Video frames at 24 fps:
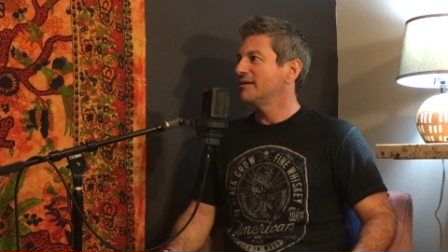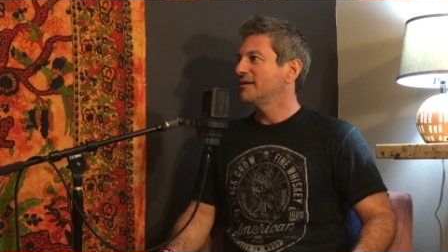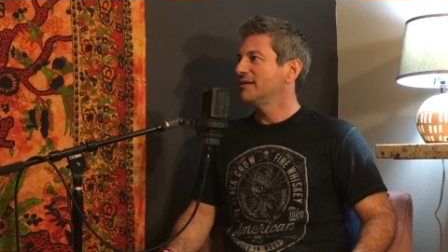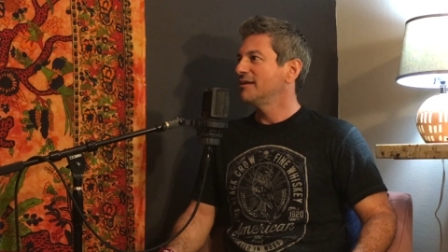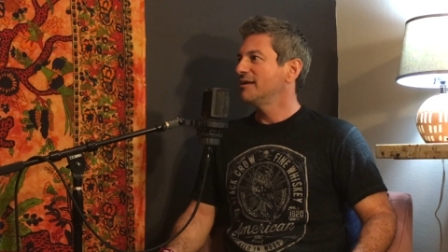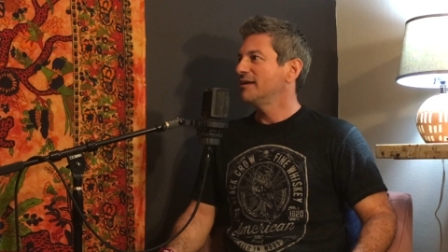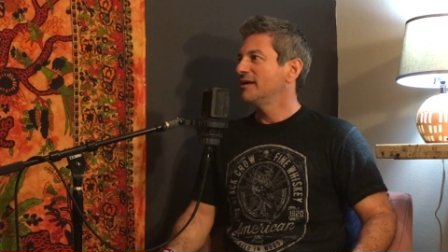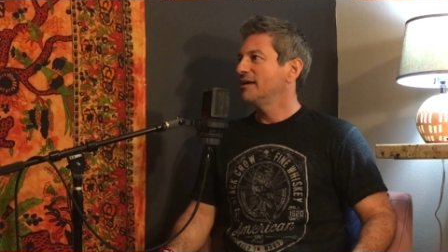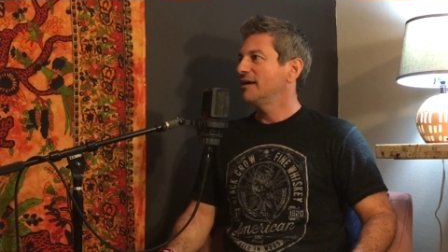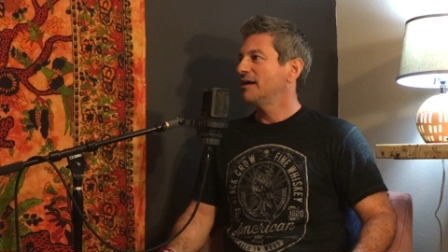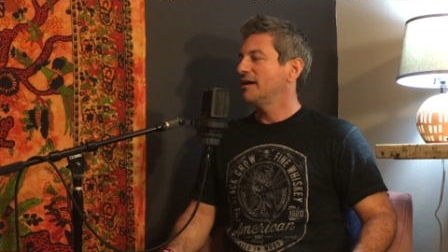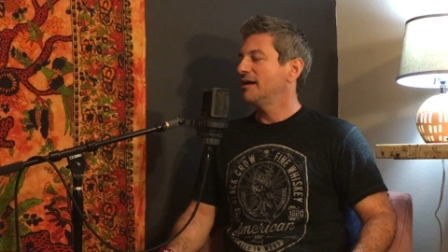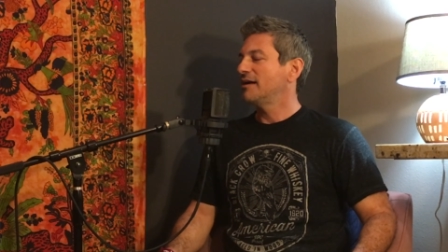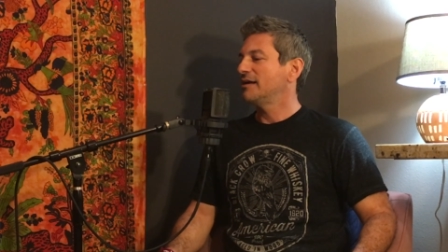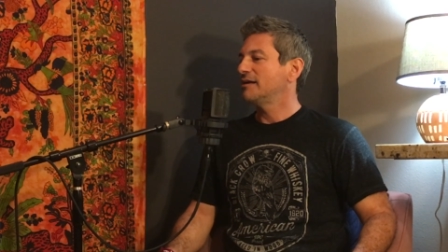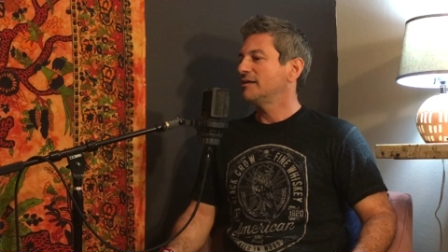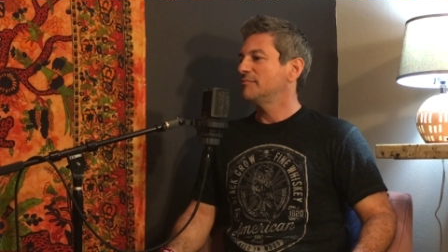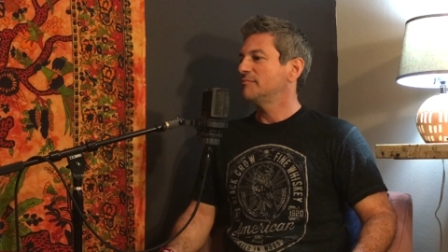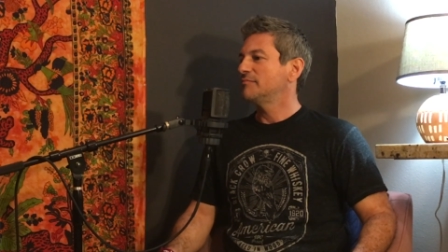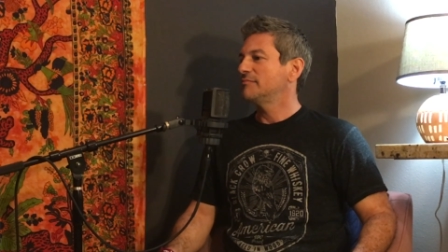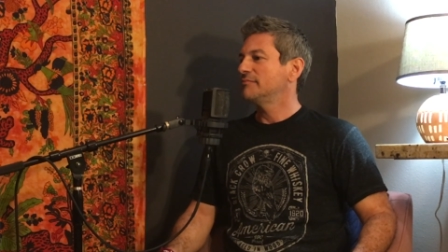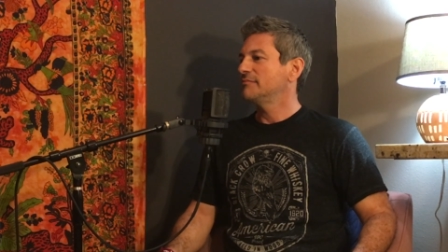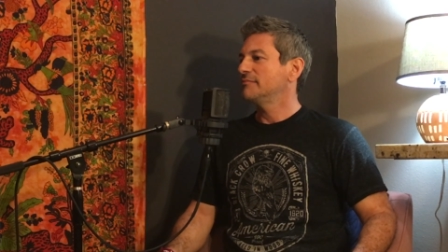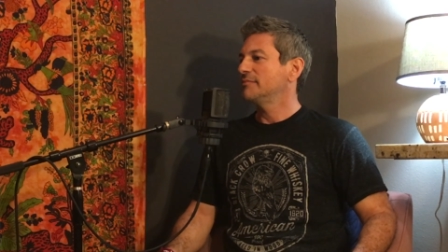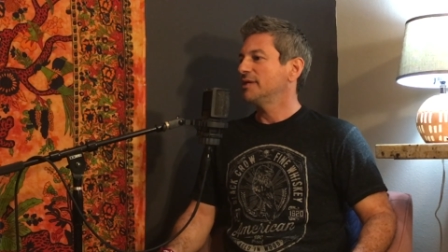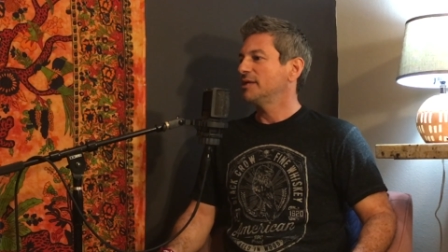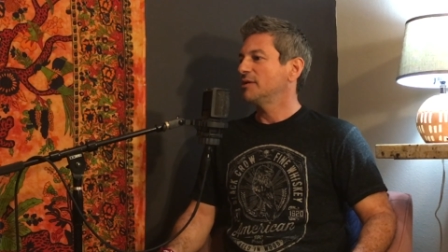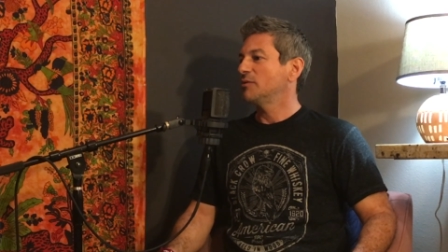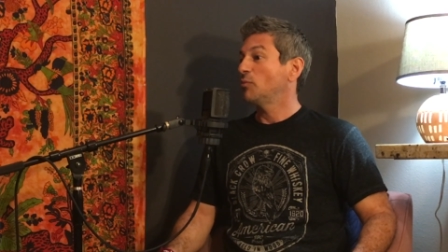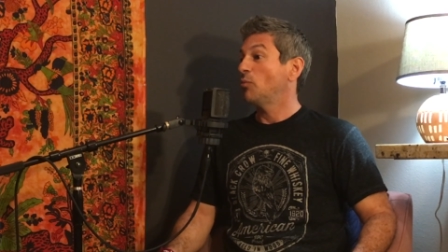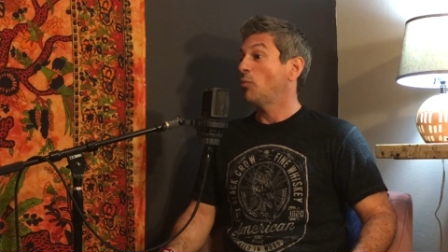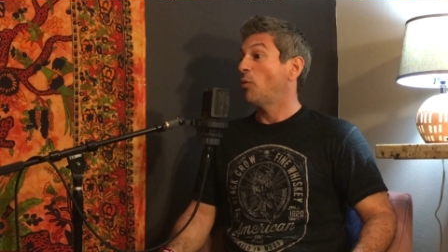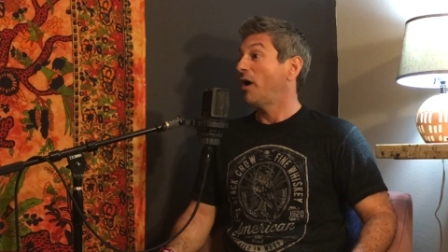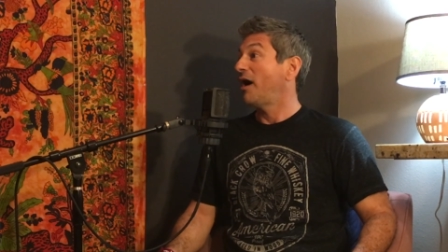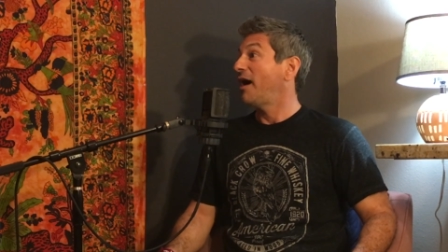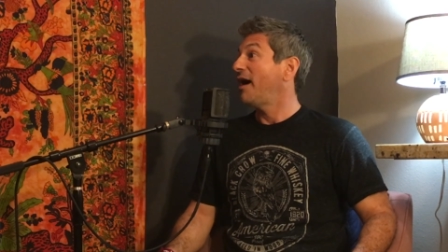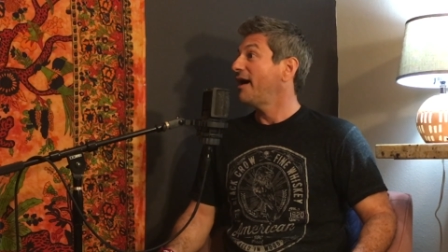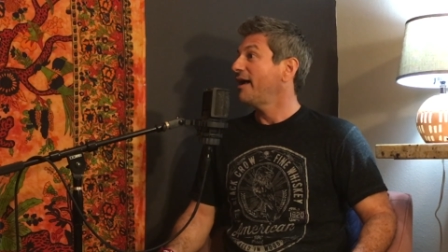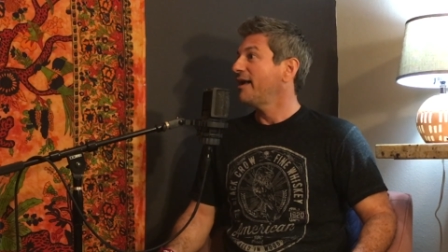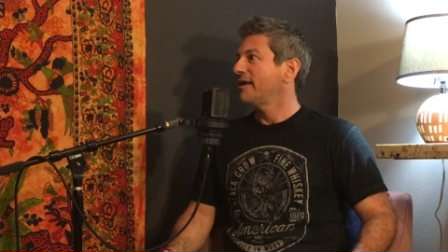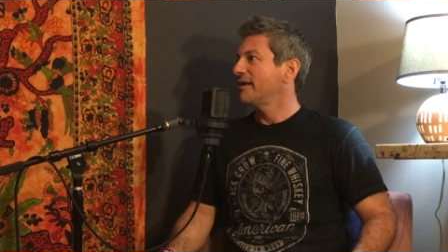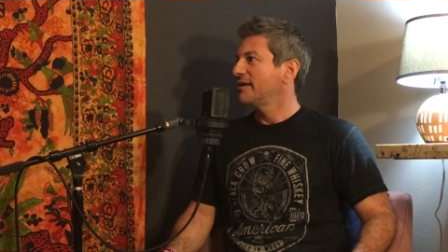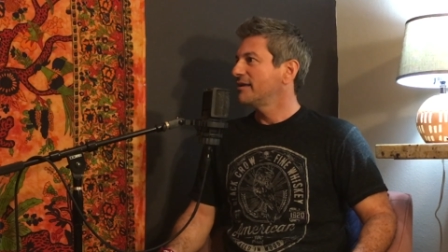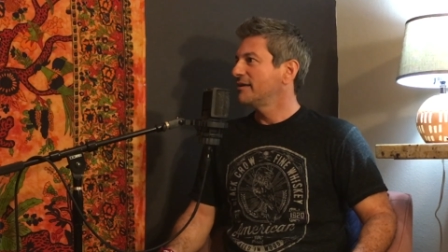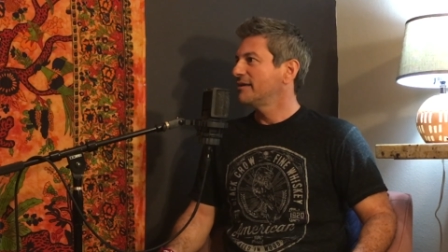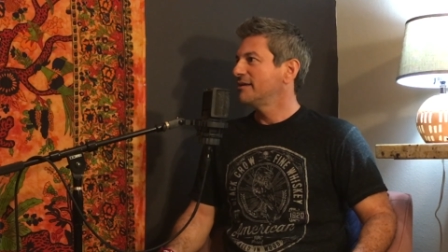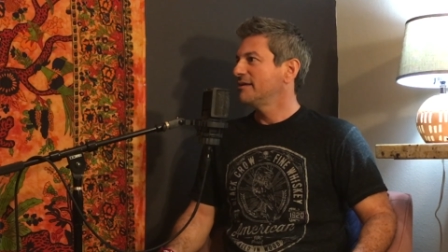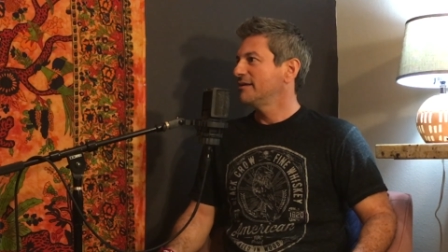
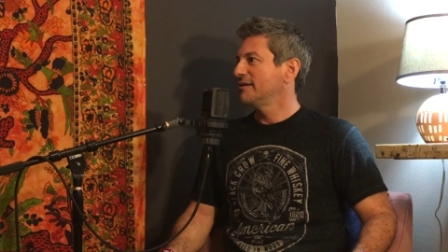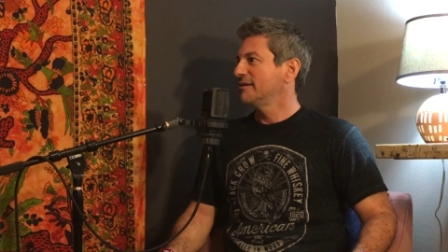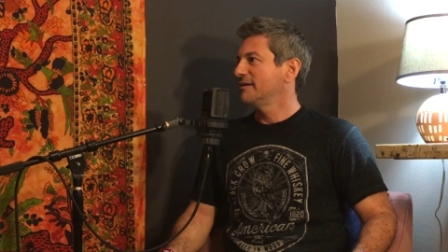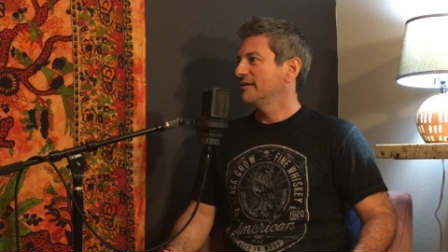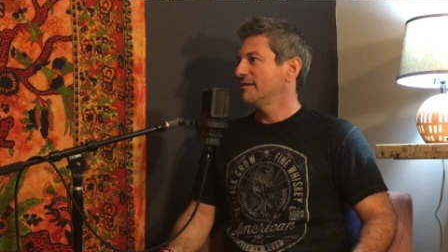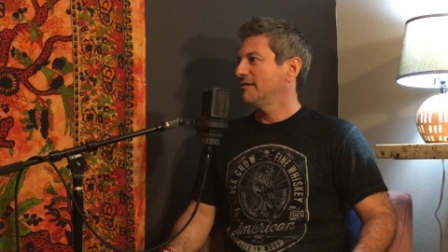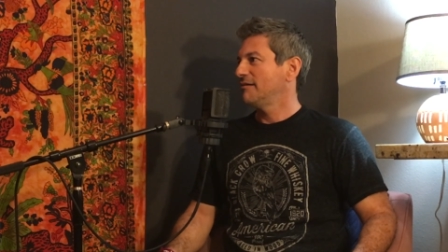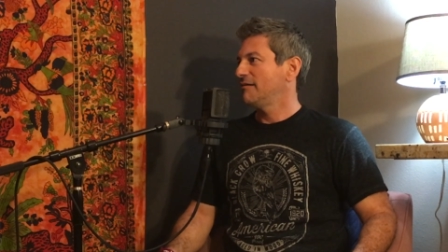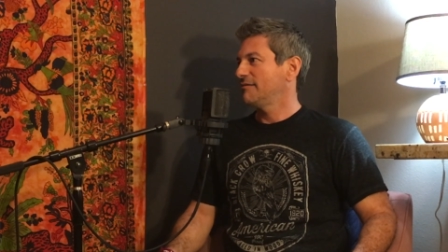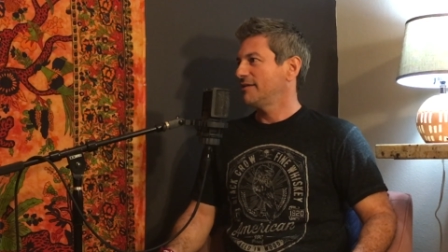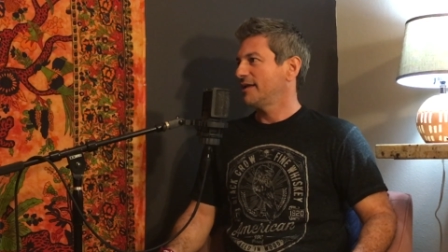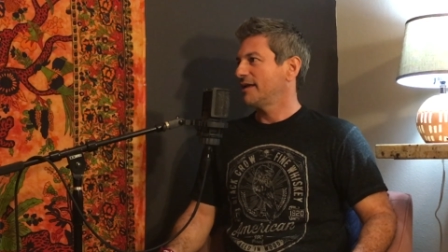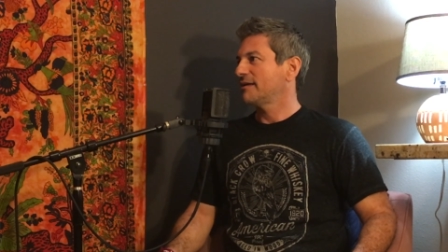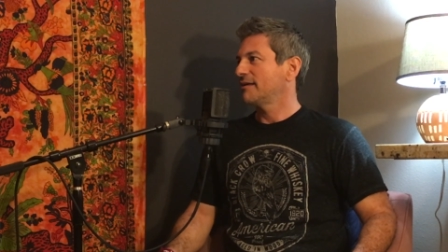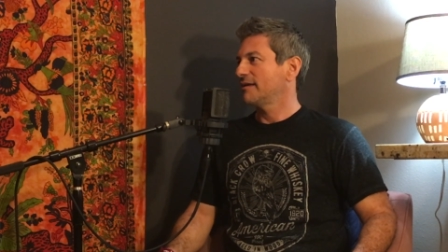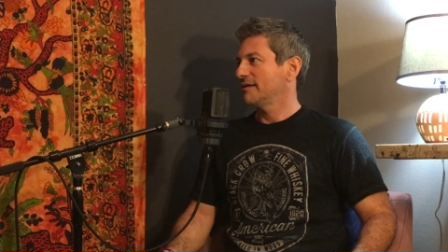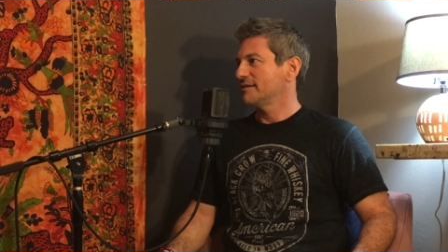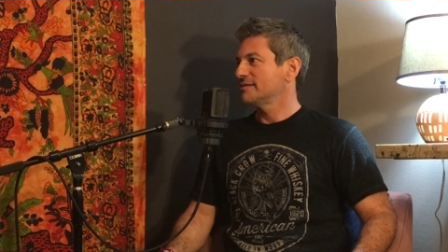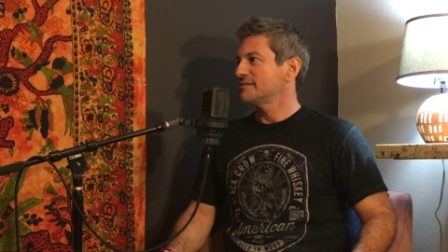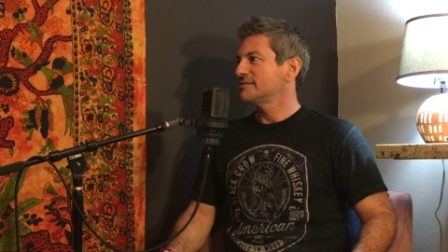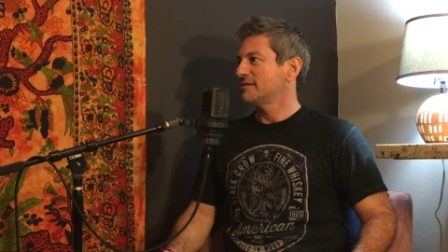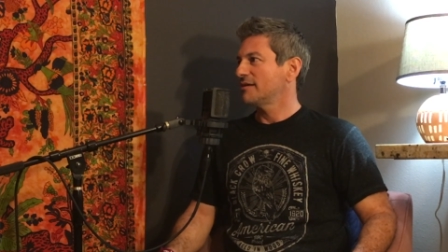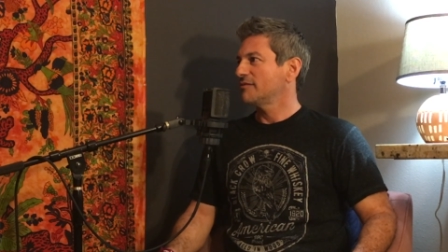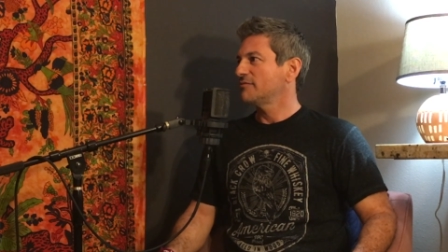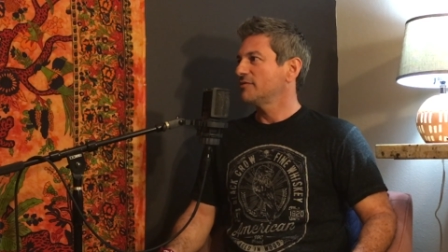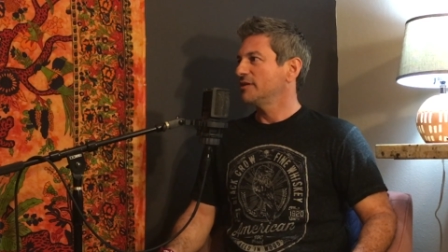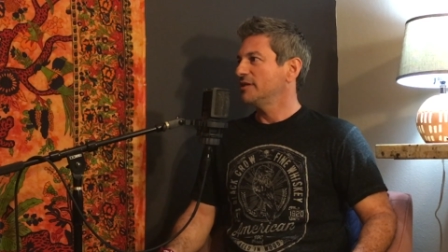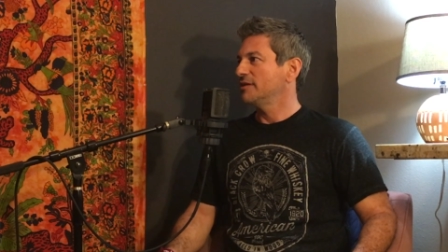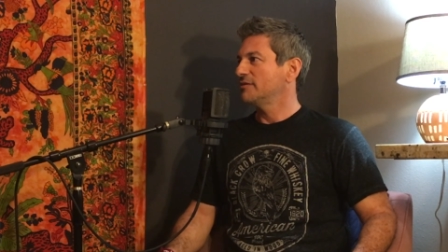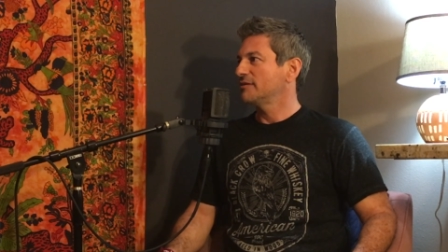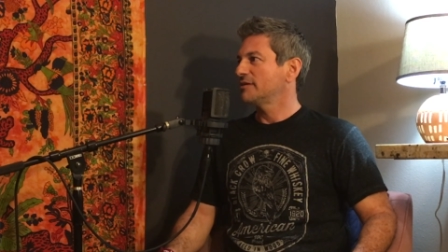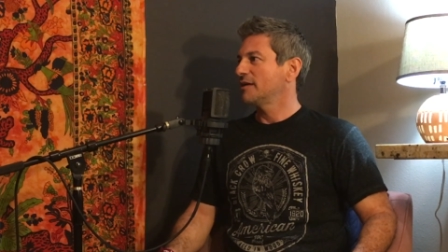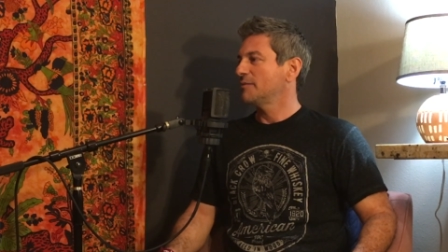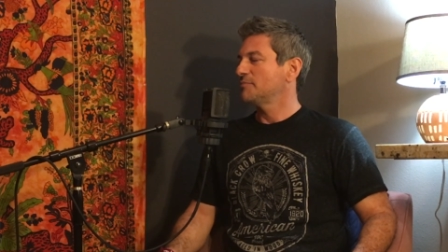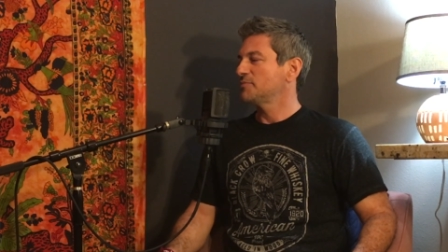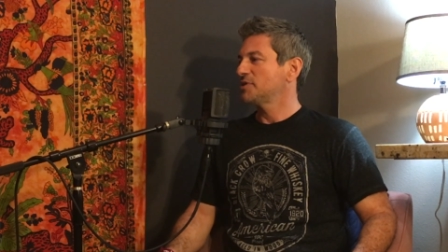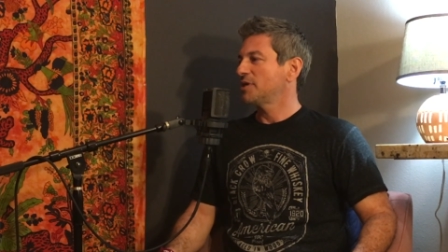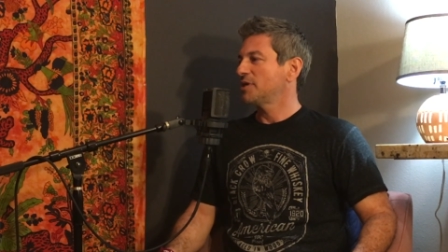Why? All that kind of stuff. It comes